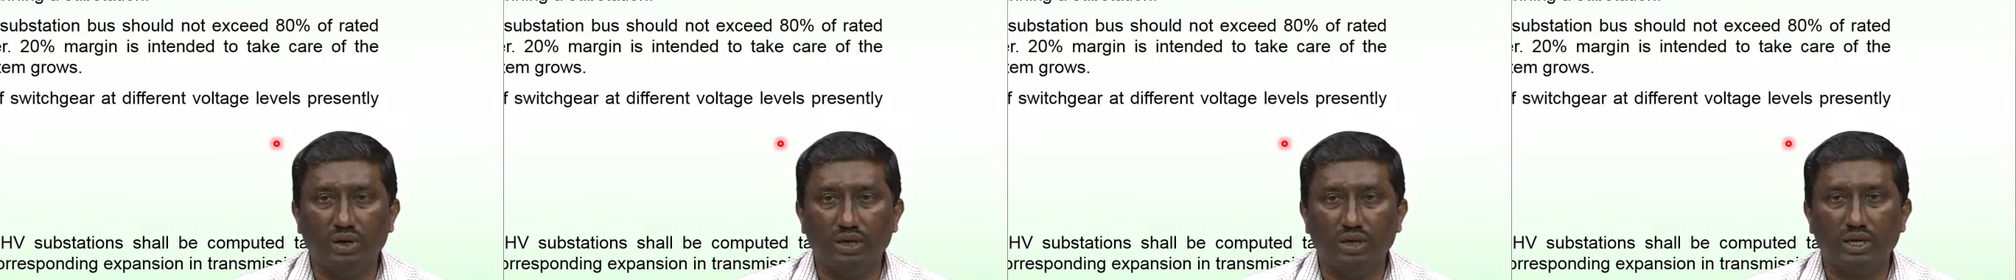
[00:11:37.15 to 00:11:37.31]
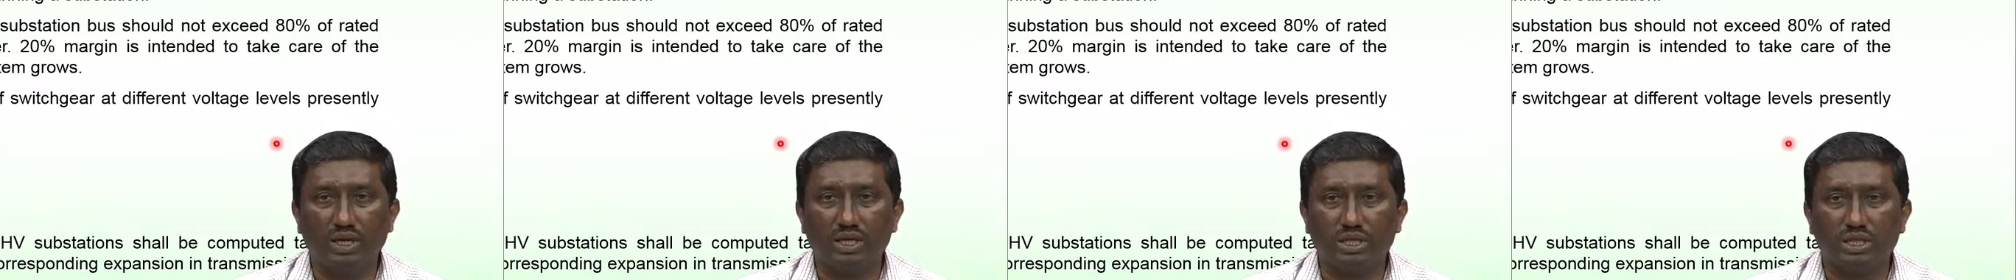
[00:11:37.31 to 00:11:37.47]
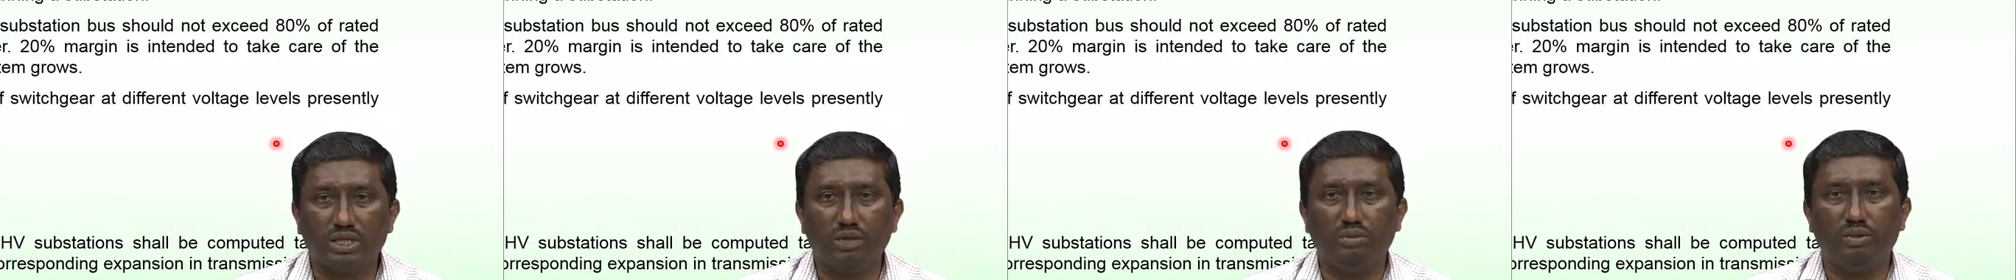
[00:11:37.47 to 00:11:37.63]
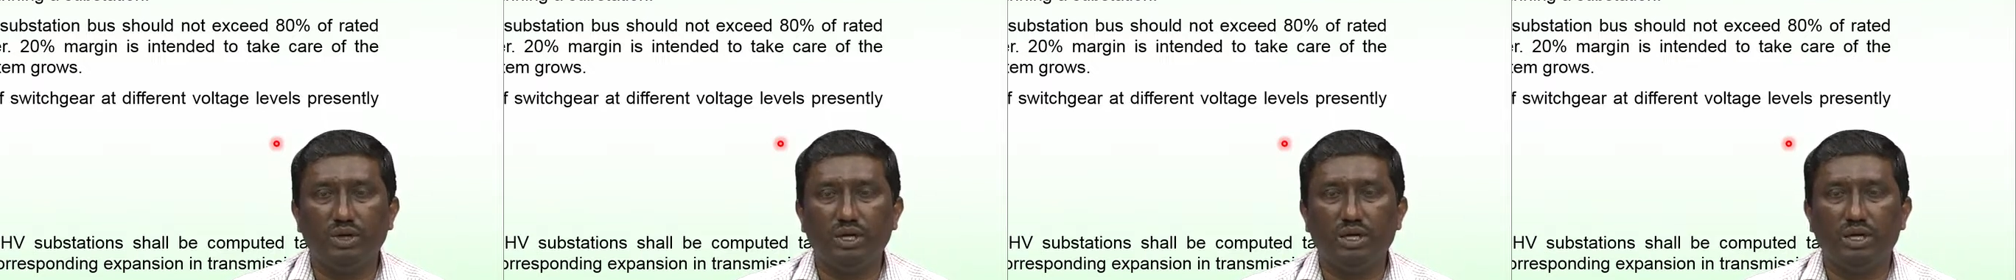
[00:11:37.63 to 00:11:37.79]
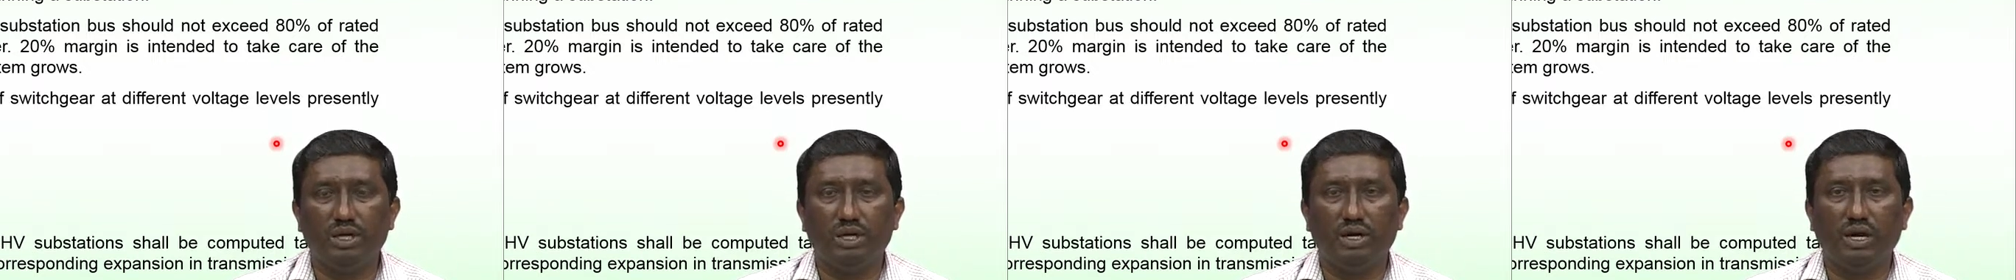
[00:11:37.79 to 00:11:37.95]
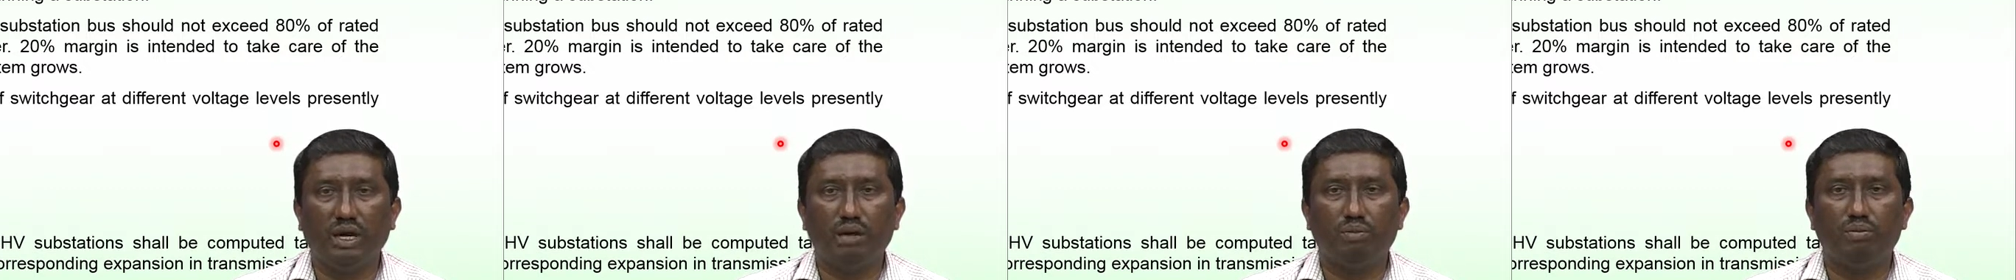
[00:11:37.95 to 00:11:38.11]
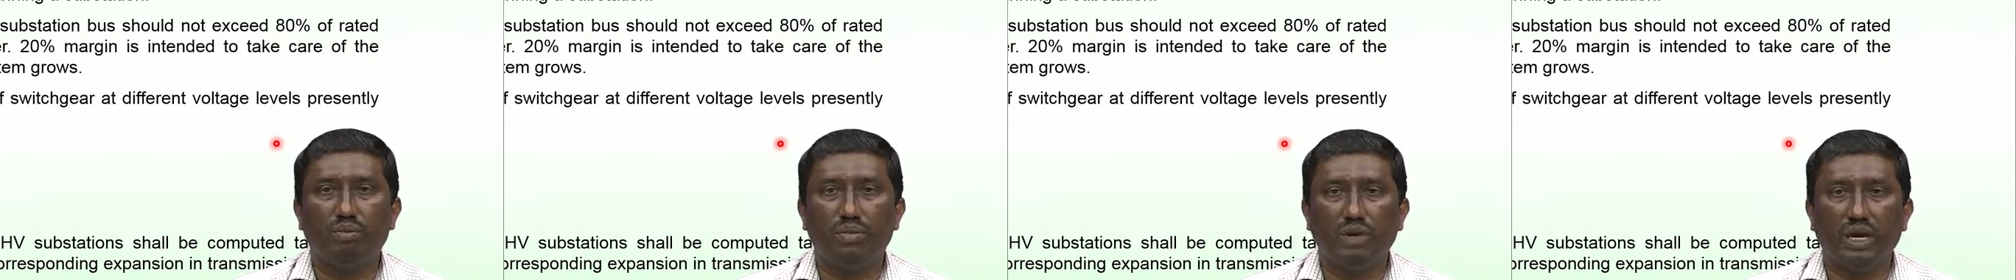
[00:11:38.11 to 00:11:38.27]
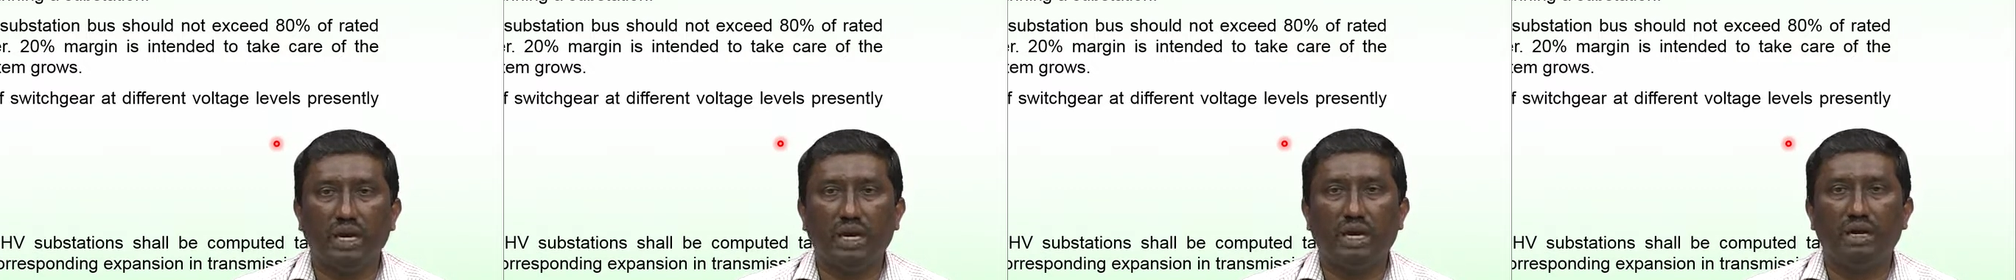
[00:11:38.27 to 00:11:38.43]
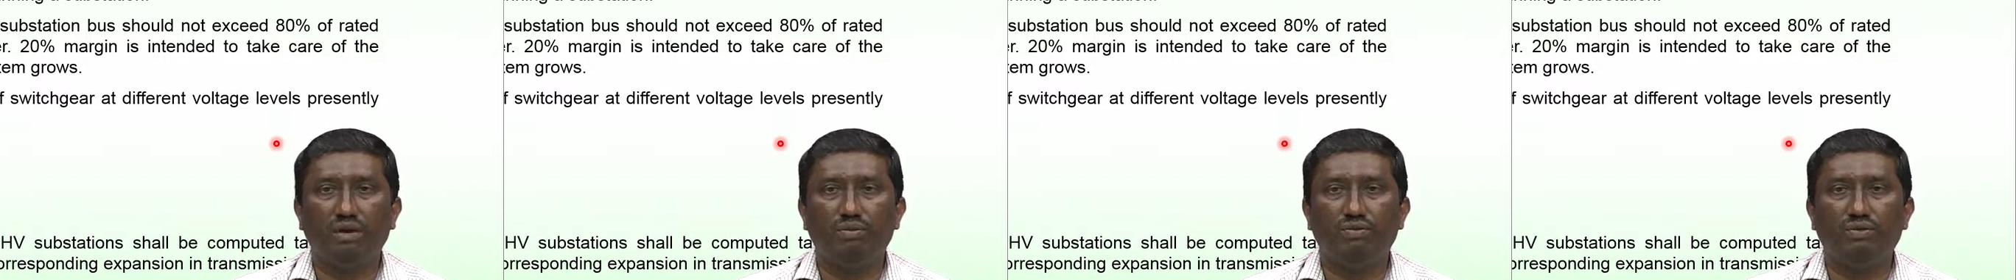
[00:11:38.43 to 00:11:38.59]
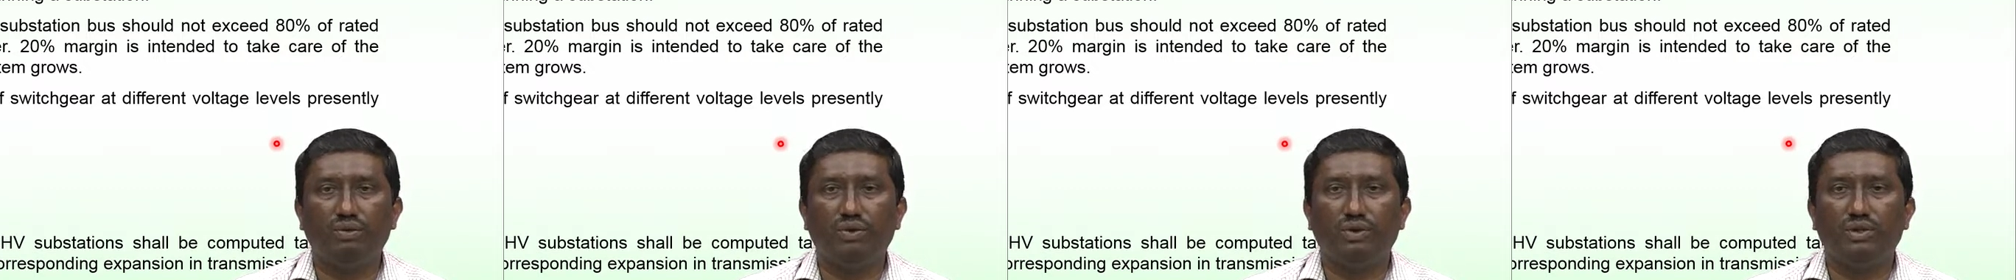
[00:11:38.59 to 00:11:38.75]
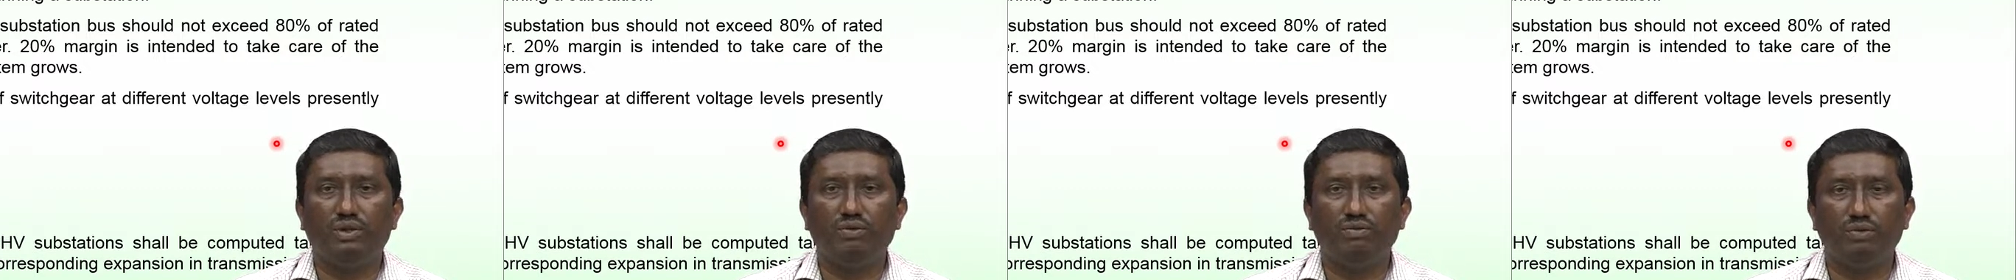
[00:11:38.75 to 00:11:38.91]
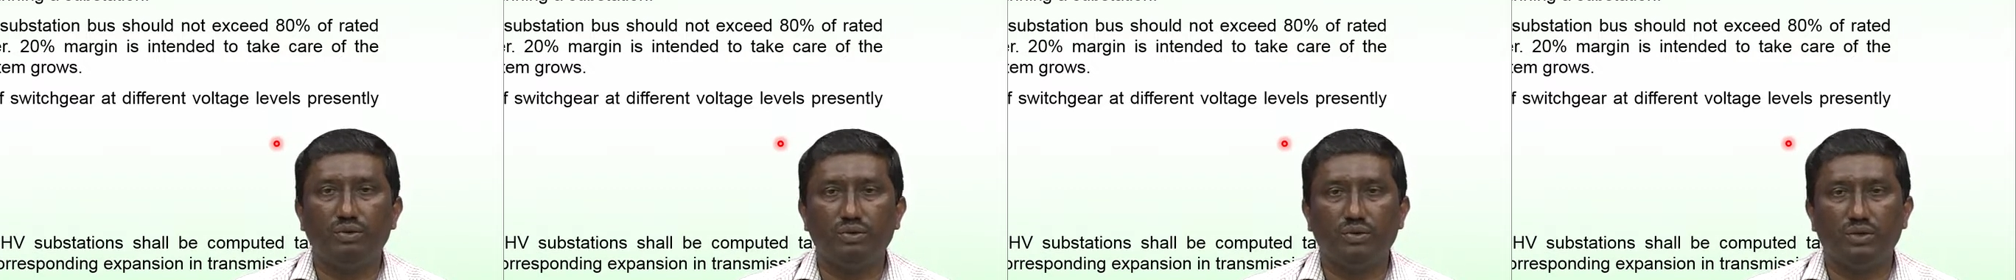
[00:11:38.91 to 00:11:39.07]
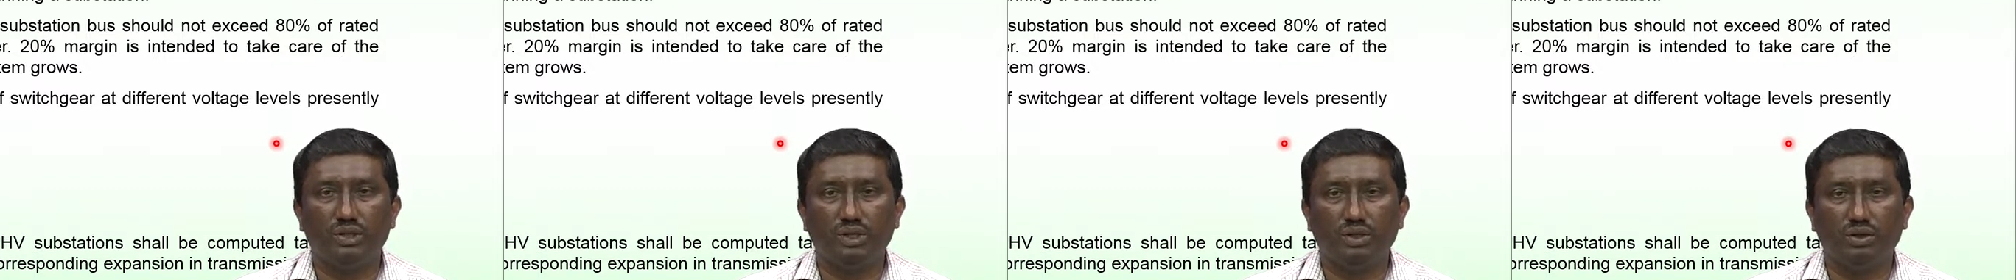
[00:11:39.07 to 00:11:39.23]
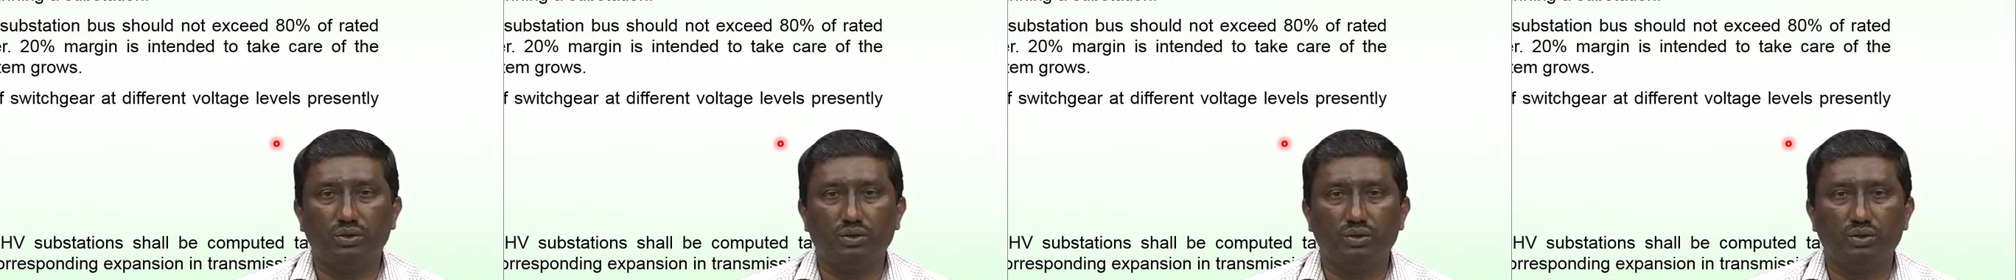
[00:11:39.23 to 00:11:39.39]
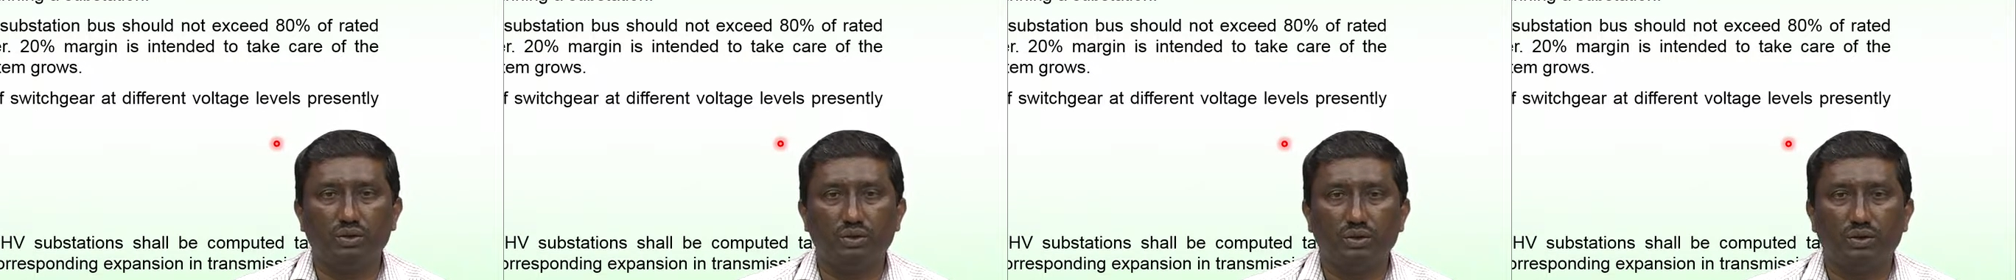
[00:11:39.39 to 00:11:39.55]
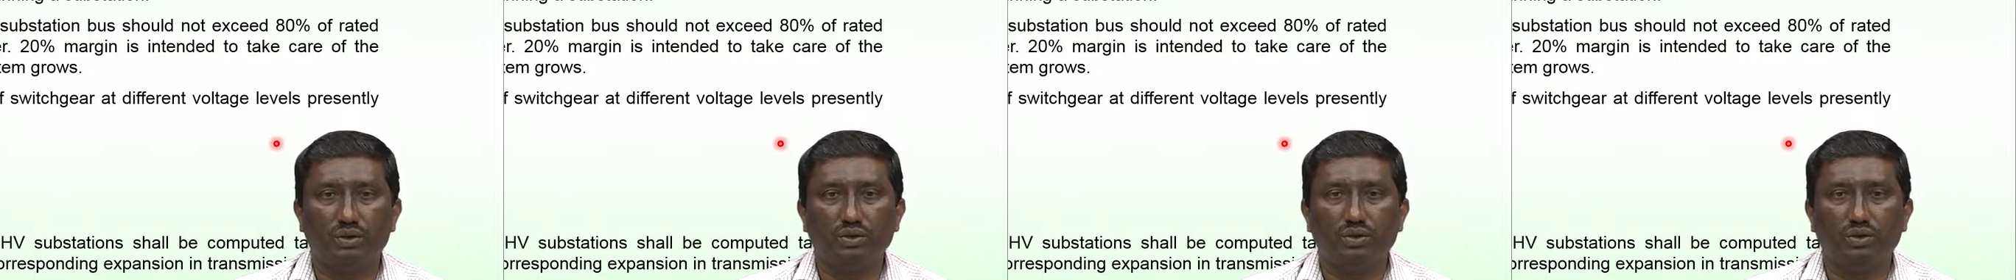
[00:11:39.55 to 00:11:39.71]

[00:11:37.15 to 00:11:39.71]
estimated and planned for the future use.